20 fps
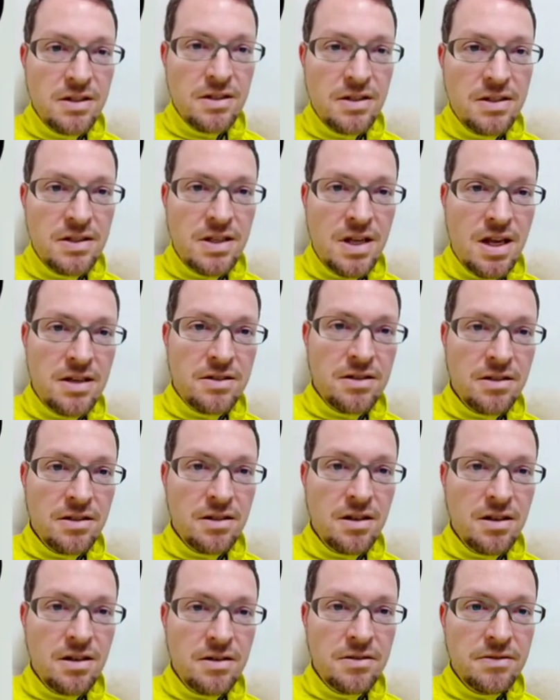set
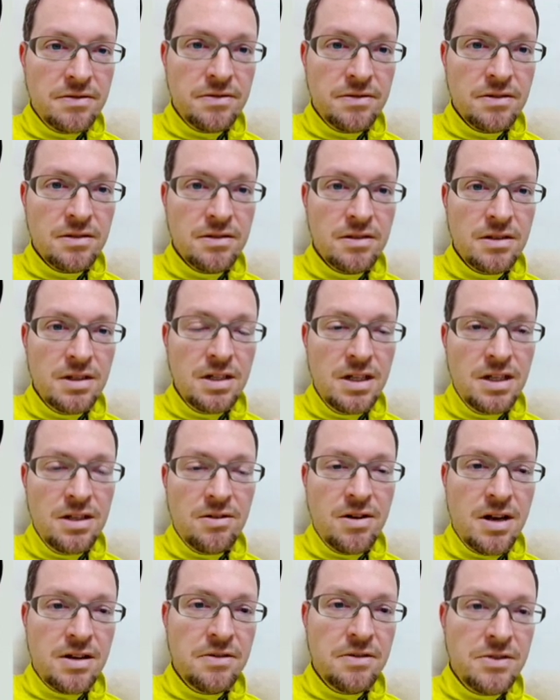of
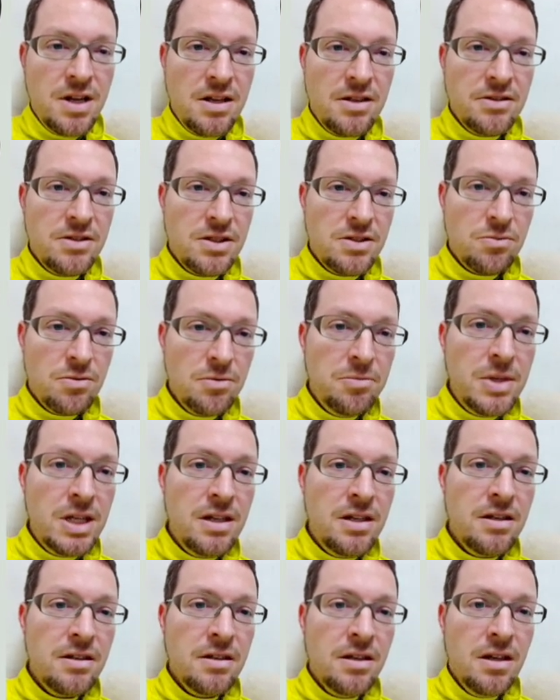interactive challenges will
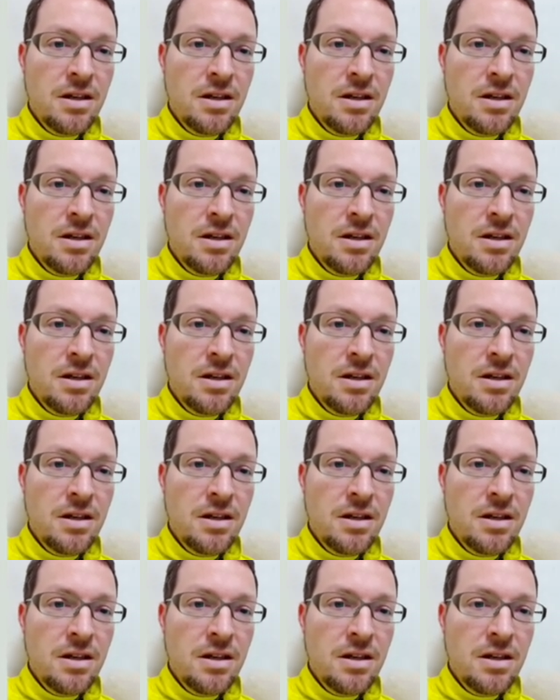be